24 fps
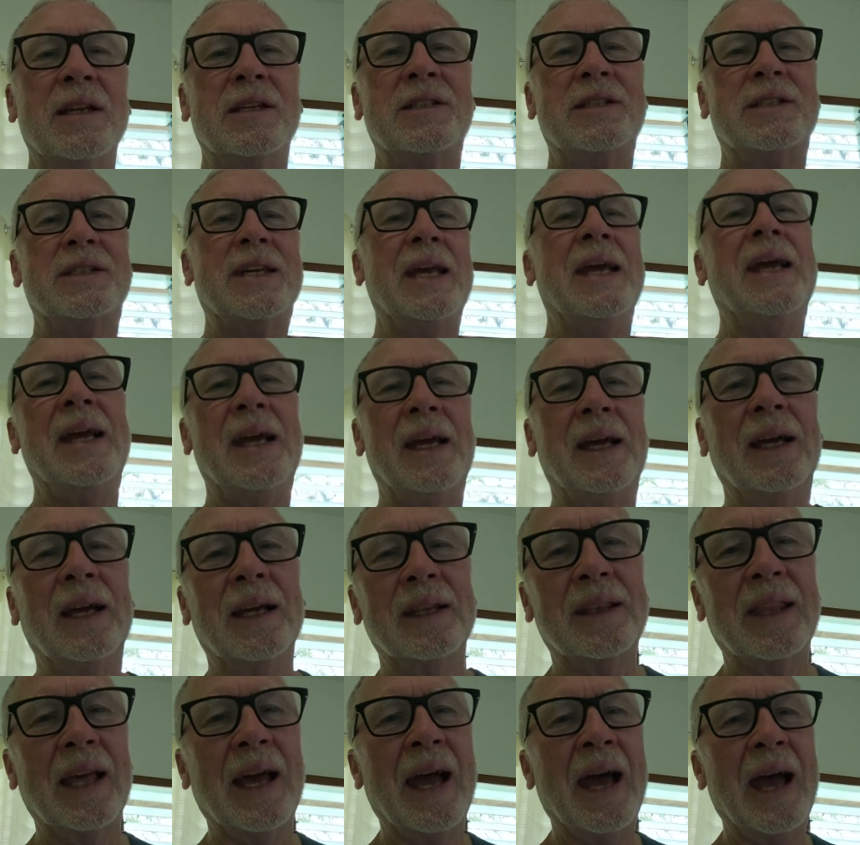staying
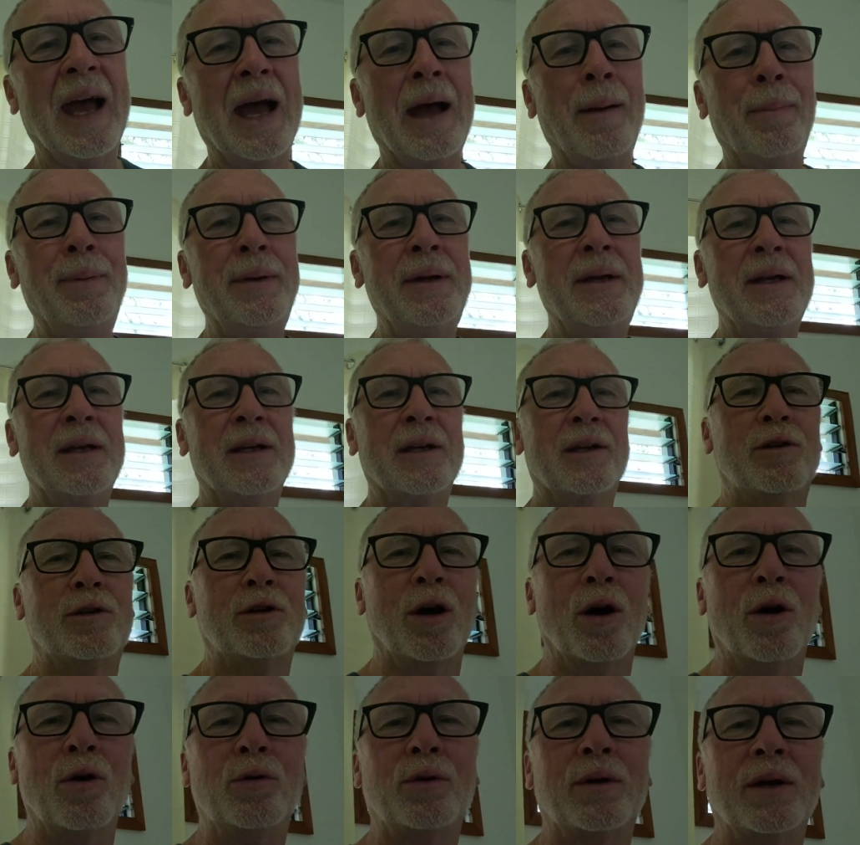at the Happy
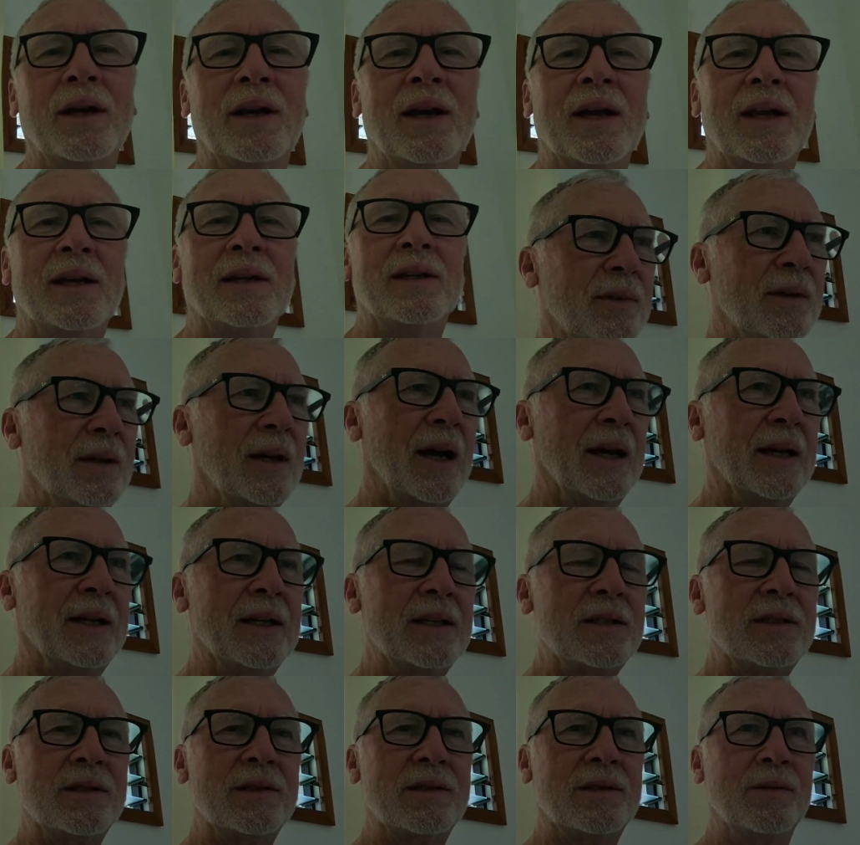Coconut, I
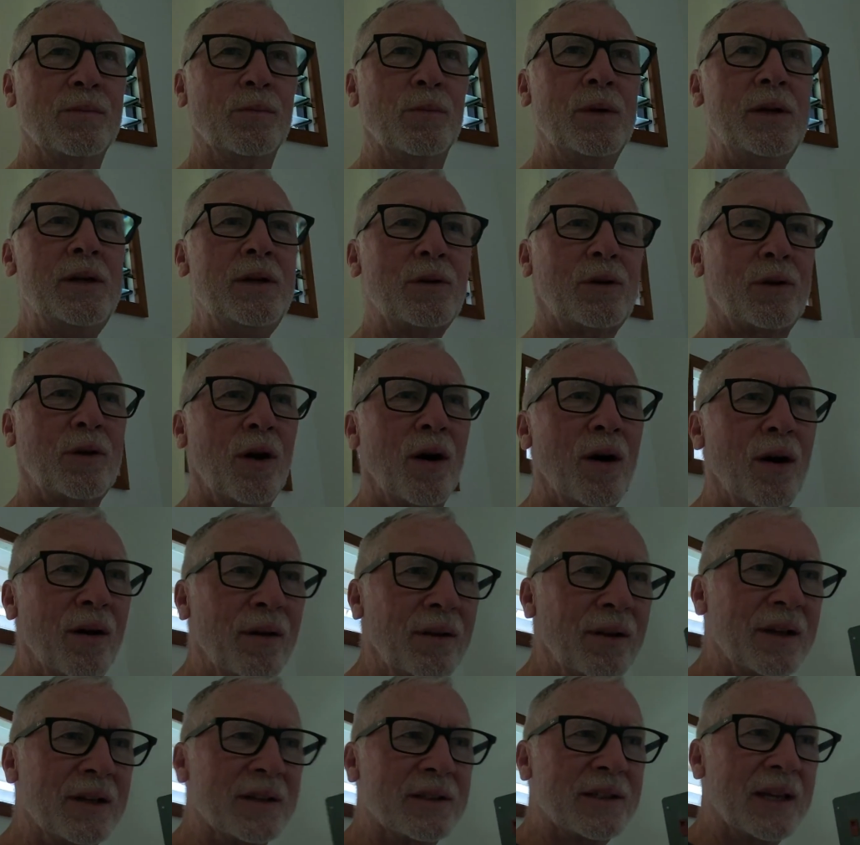guess, what do you
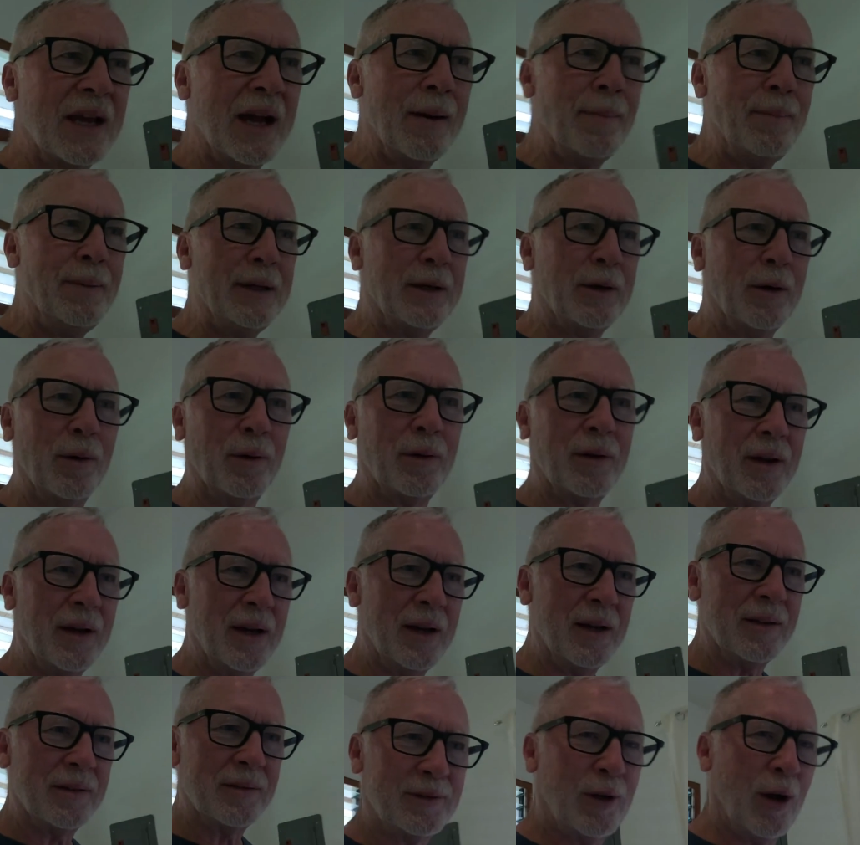call this? Happy
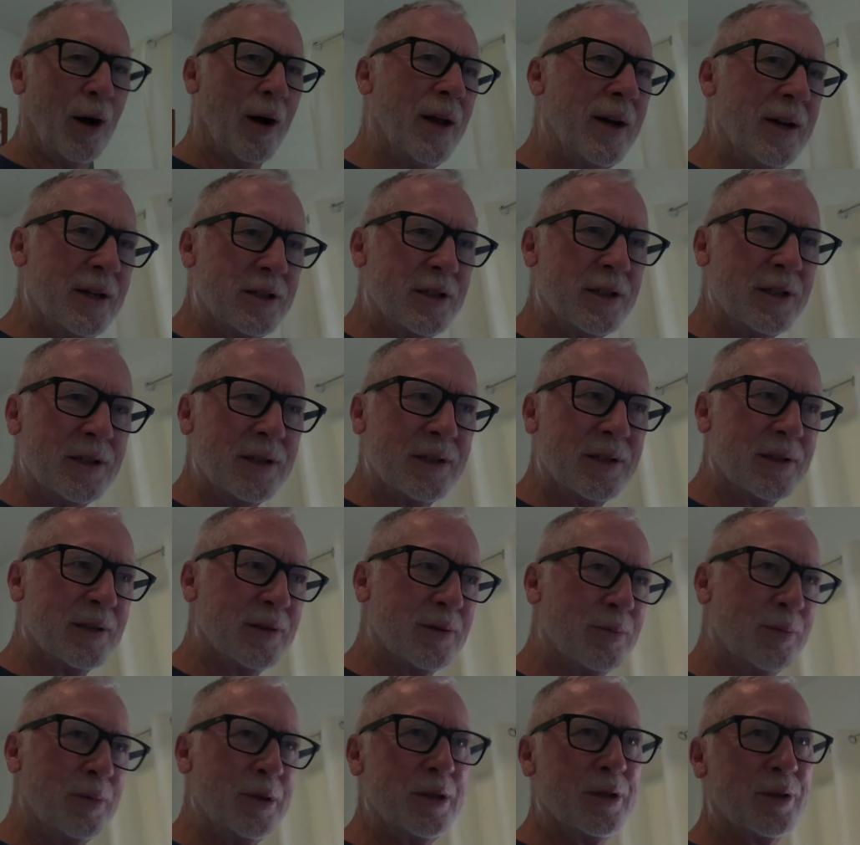Coconut
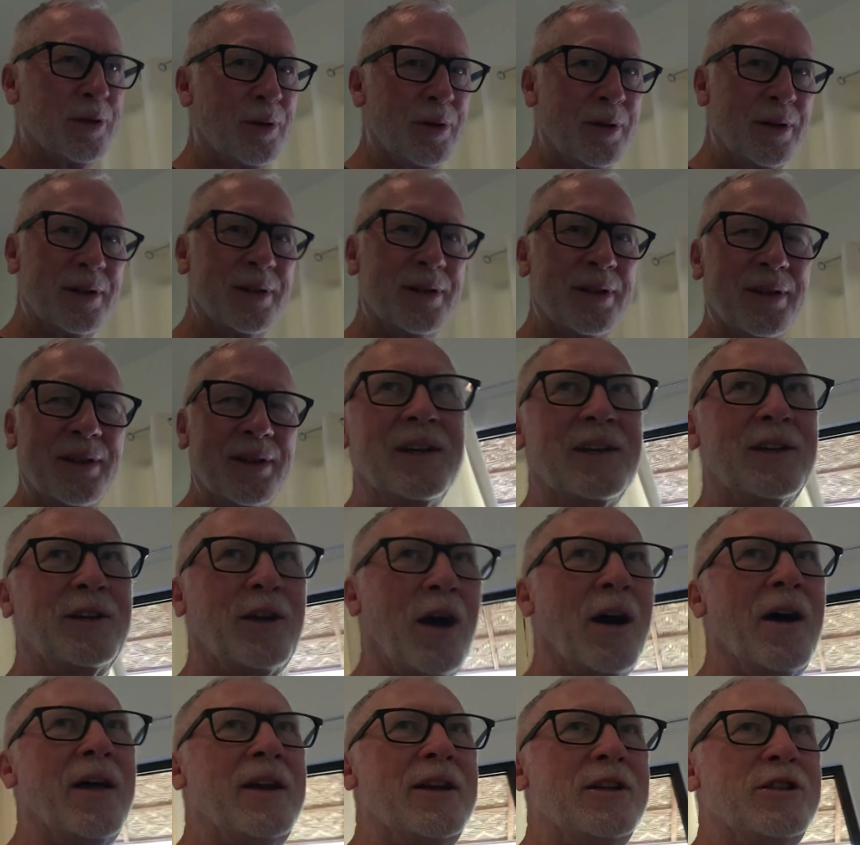Cottages? Resort?
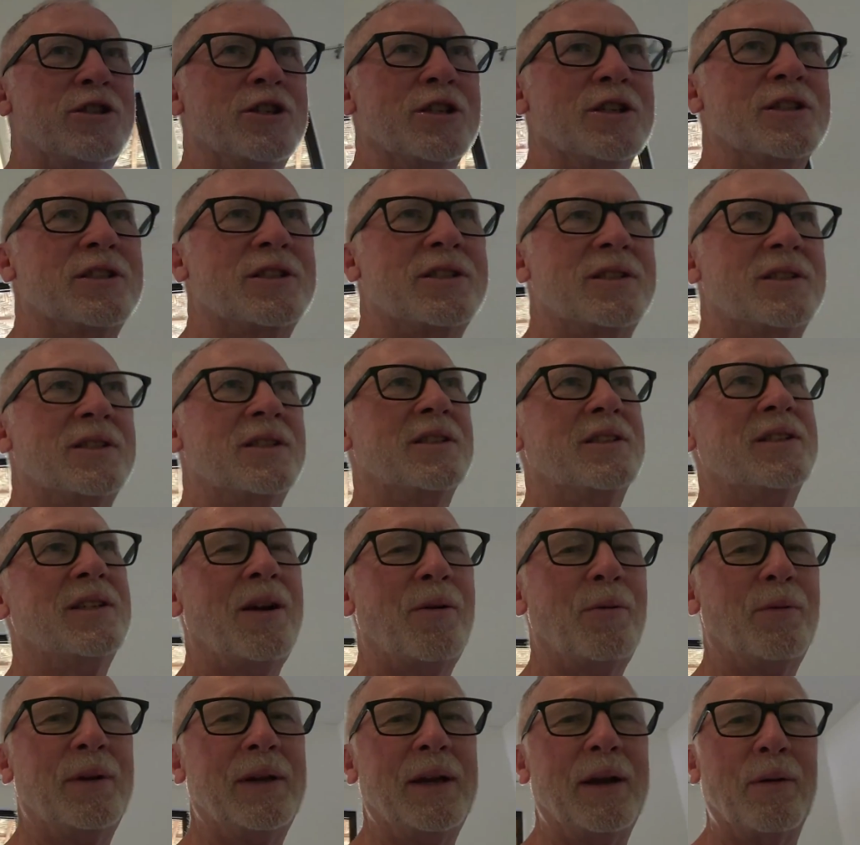Cottages. It's
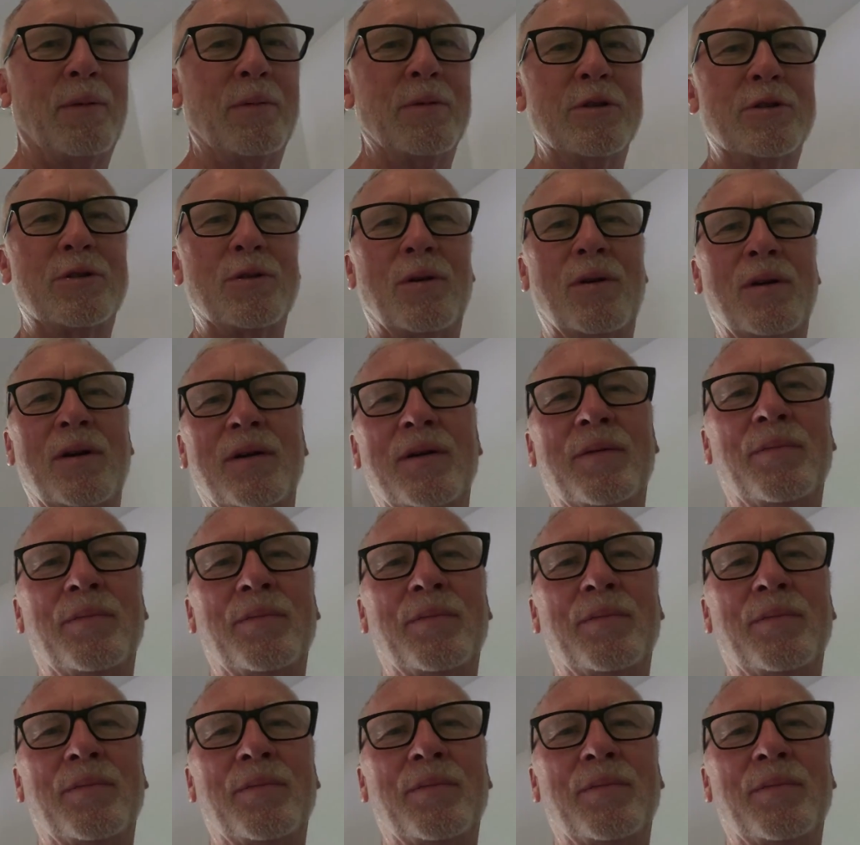not really a resort.